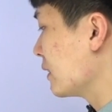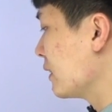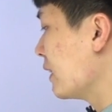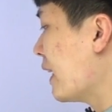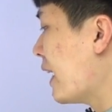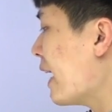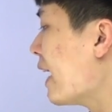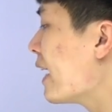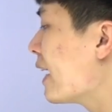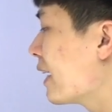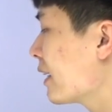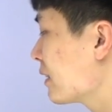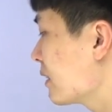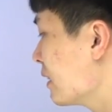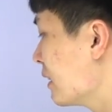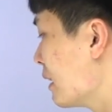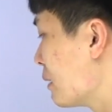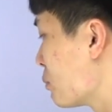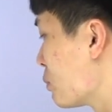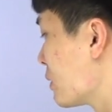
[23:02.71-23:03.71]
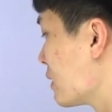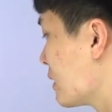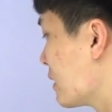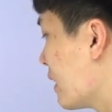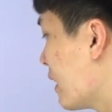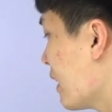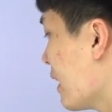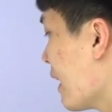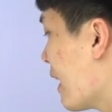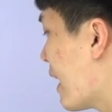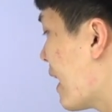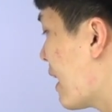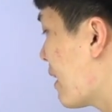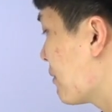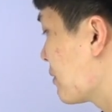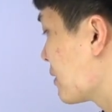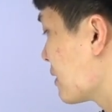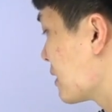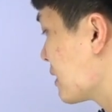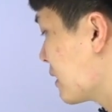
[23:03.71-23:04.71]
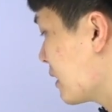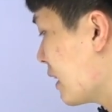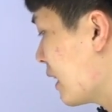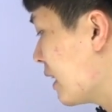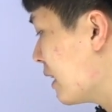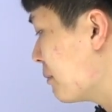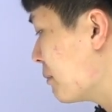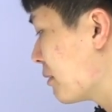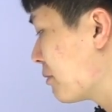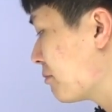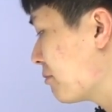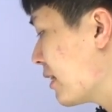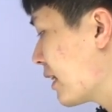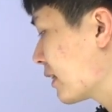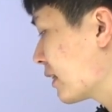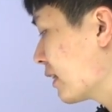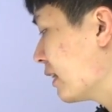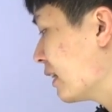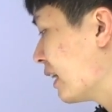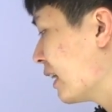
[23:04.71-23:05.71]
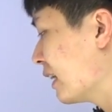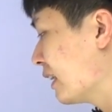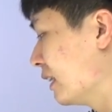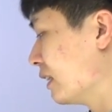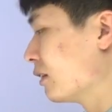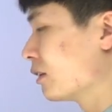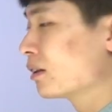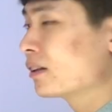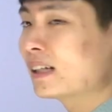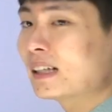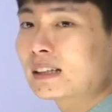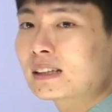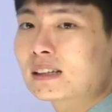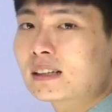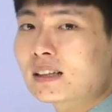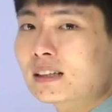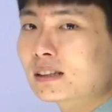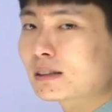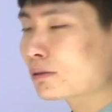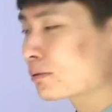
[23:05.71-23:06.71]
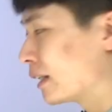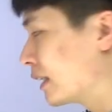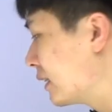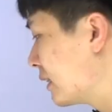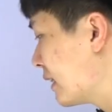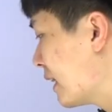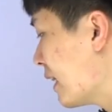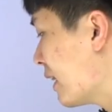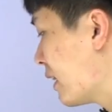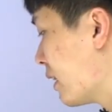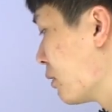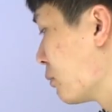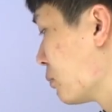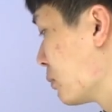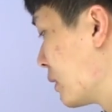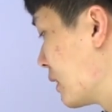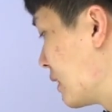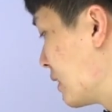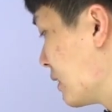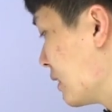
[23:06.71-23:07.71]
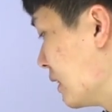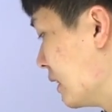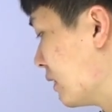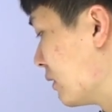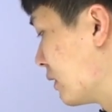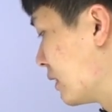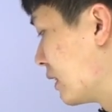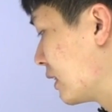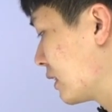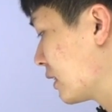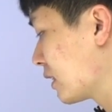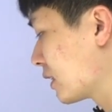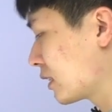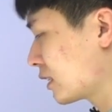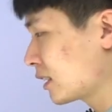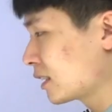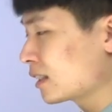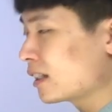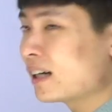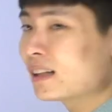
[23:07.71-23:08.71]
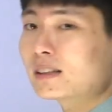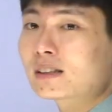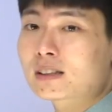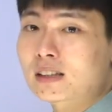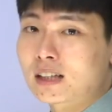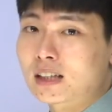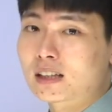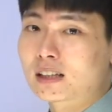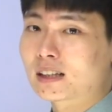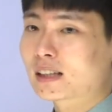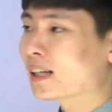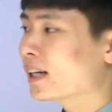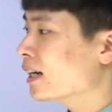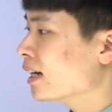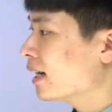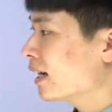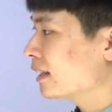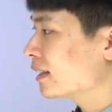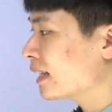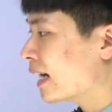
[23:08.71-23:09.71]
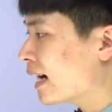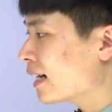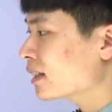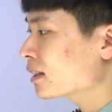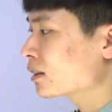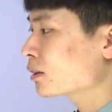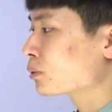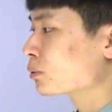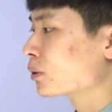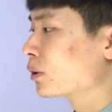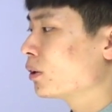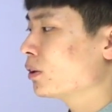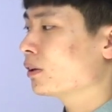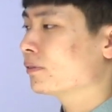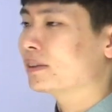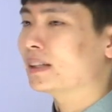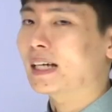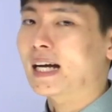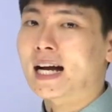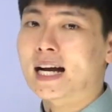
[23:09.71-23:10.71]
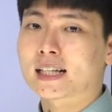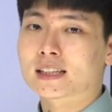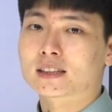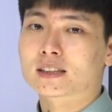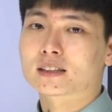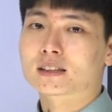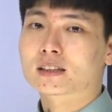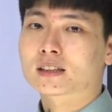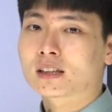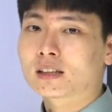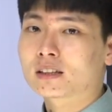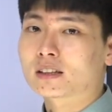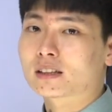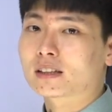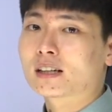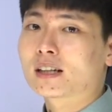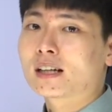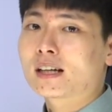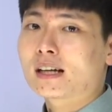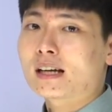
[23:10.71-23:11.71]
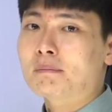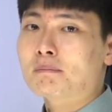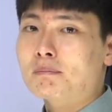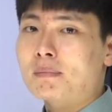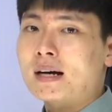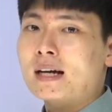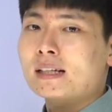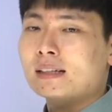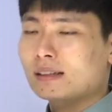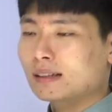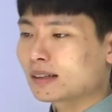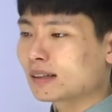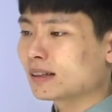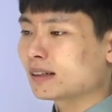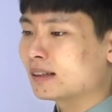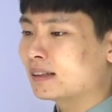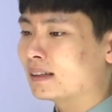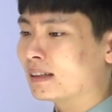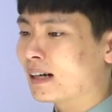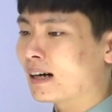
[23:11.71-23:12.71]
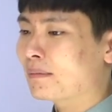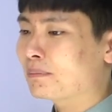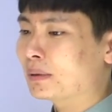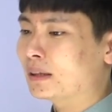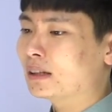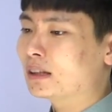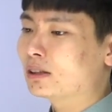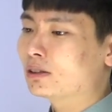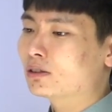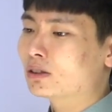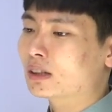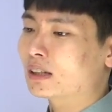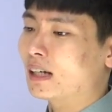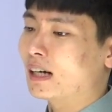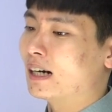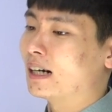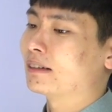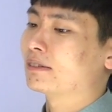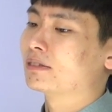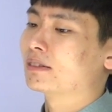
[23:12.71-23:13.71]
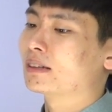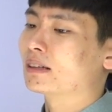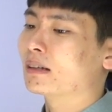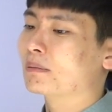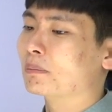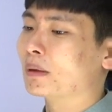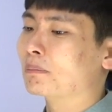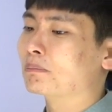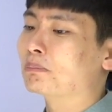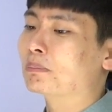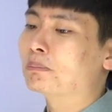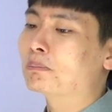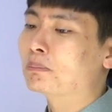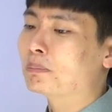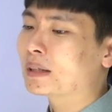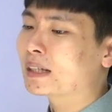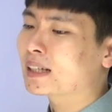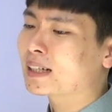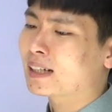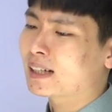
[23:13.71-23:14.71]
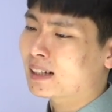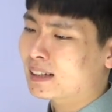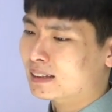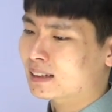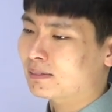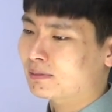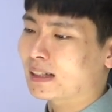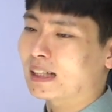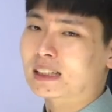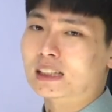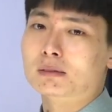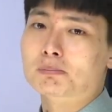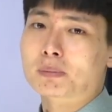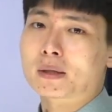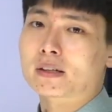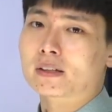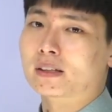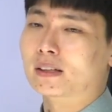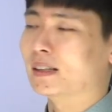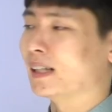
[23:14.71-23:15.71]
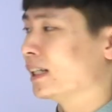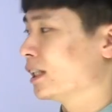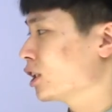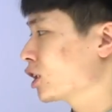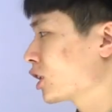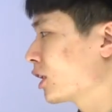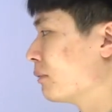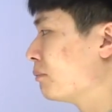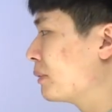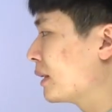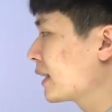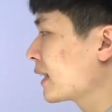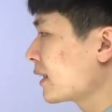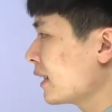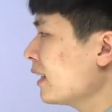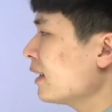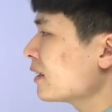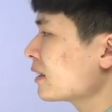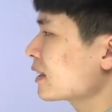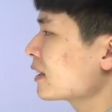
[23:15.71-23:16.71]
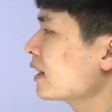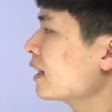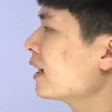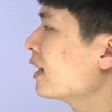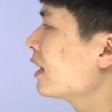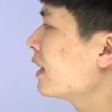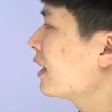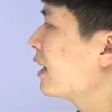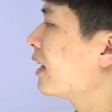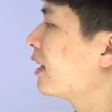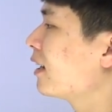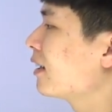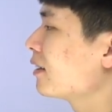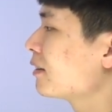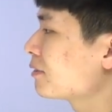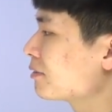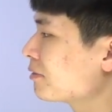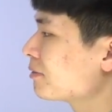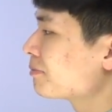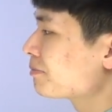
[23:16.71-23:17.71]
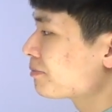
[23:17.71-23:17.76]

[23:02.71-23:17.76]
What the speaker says: the ad, it would not have the same effect, it does right now when, it is just solitary. And that is the role of the accent color. It might not be used often, but because of that sparing nature and because of